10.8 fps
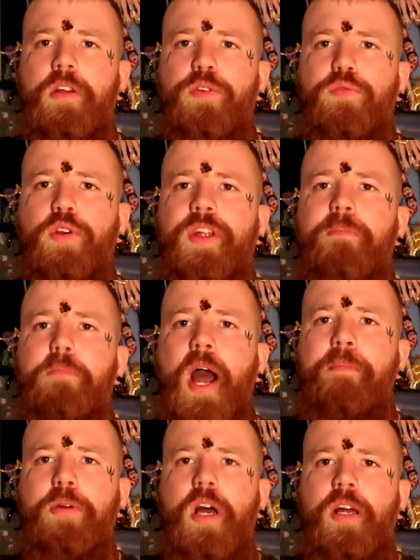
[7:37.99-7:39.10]
for their
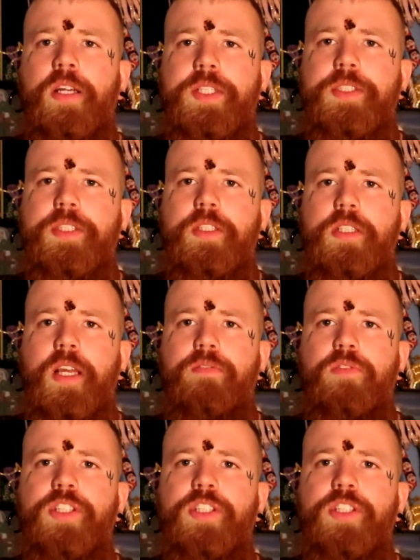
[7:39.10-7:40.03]
byproducts and for